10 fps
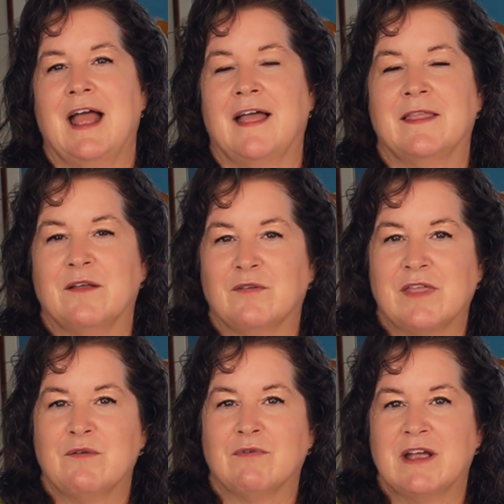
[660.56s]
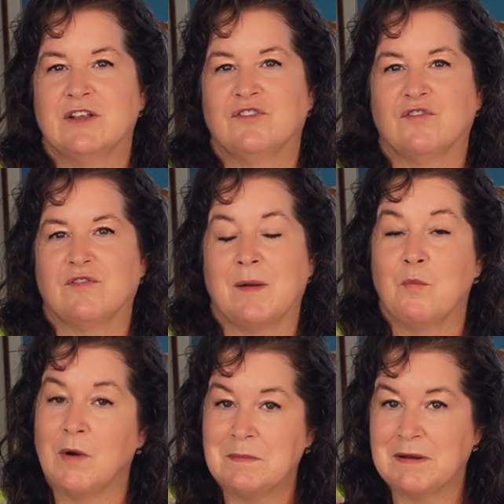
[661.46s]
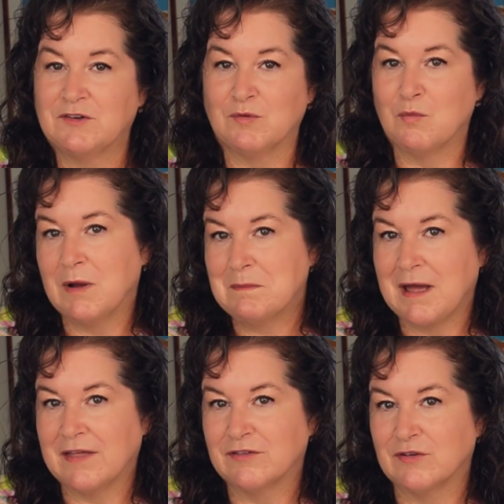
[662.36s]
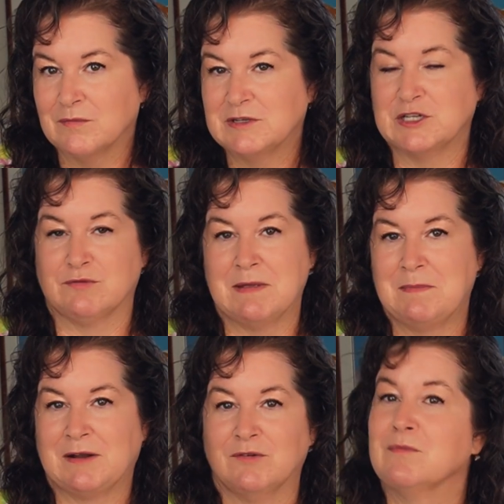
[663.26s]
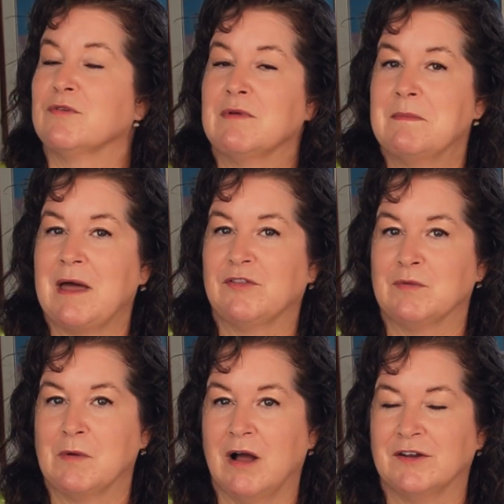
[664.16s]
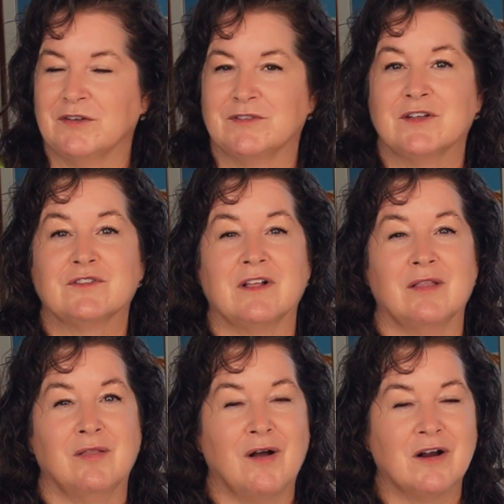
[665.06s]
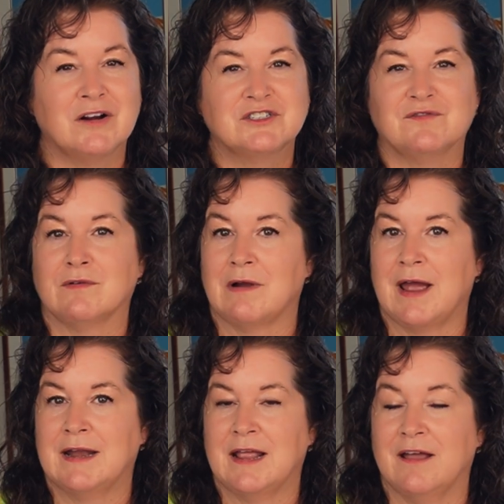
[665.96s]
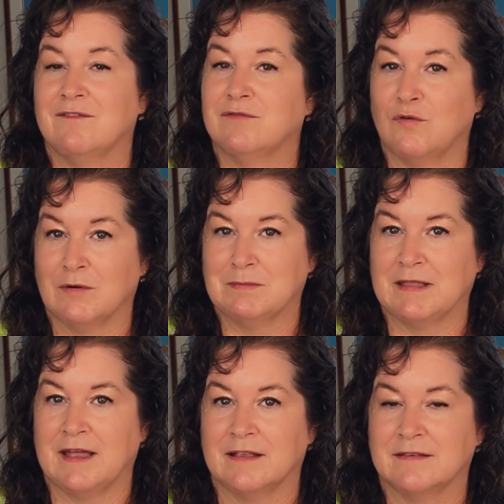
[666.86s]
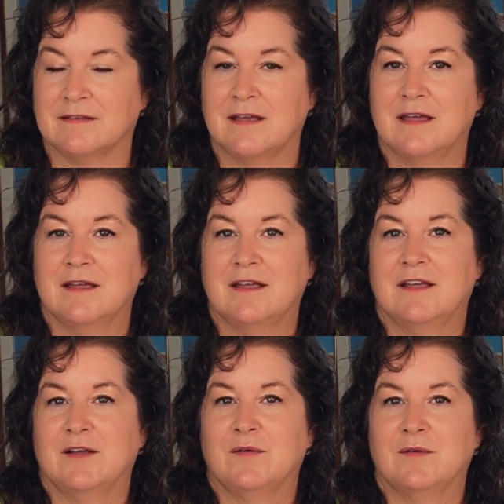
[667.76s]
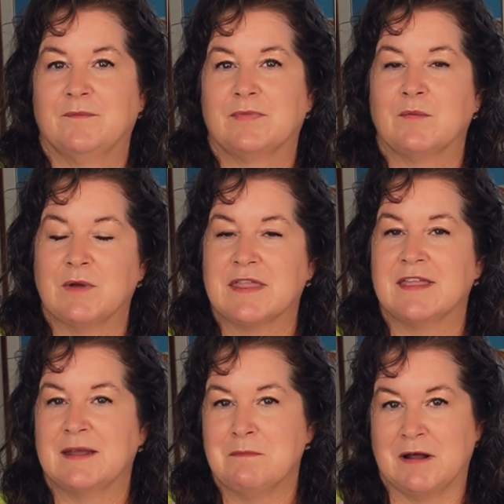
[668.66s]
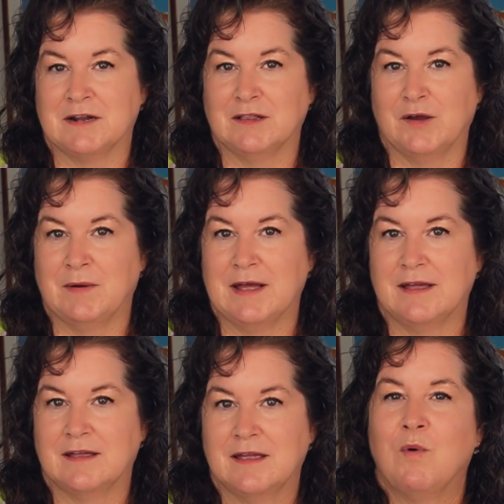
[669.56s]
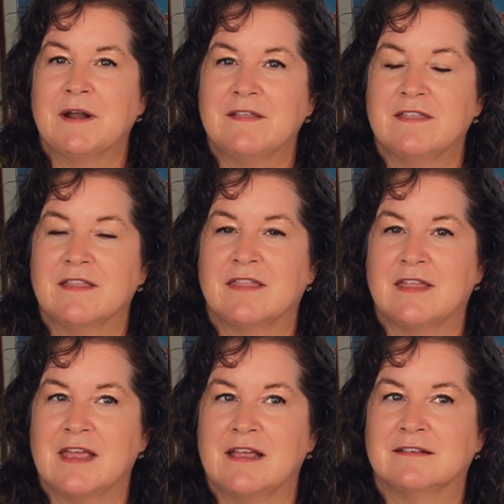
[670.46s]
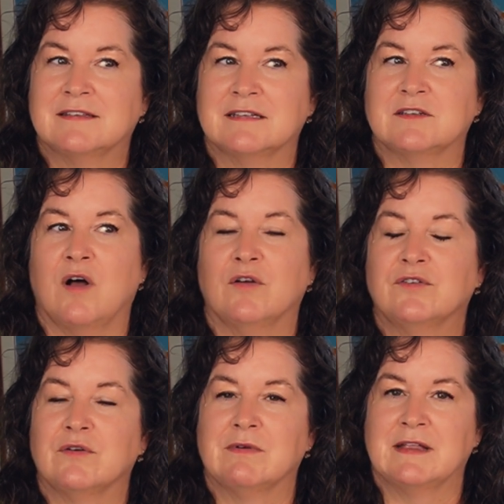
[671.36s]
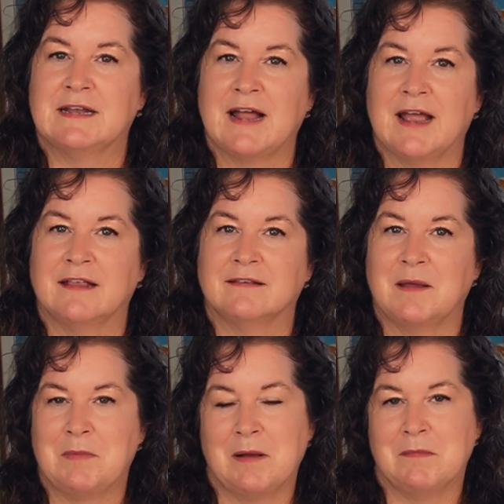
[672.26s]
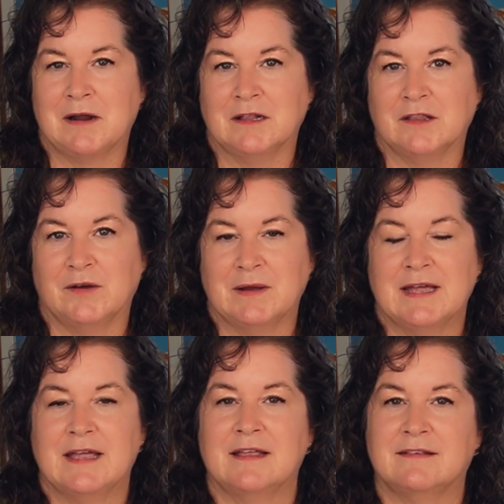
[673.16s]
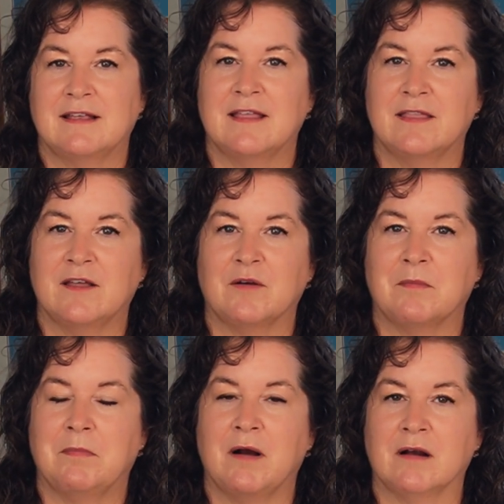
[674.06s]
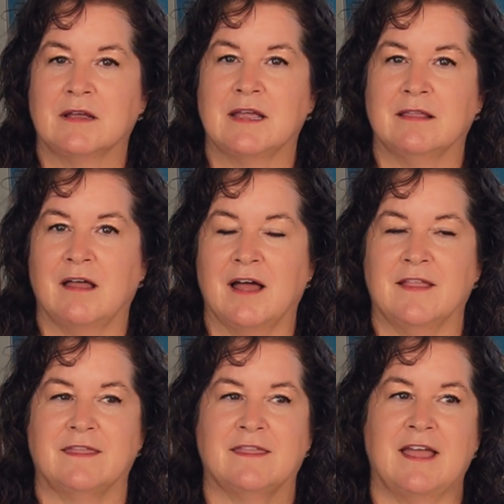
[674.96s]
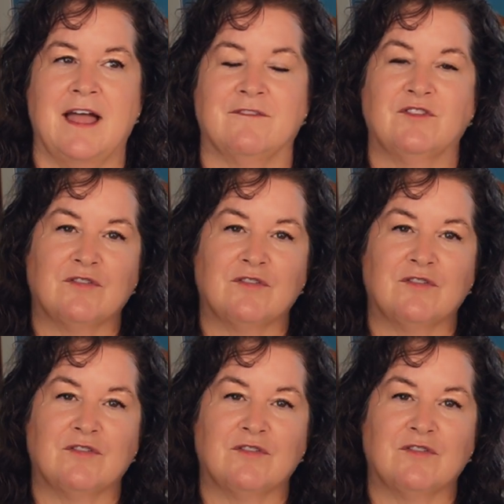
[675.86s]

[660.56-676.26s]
And they range from 1 bedroom, 1 bathroom to 3 bedroom, 3 bathroom condos. There's a large variety of floor plans within Mauna Loa. One of the things that's also really nice about Mauna Loa is in their parking lot, they have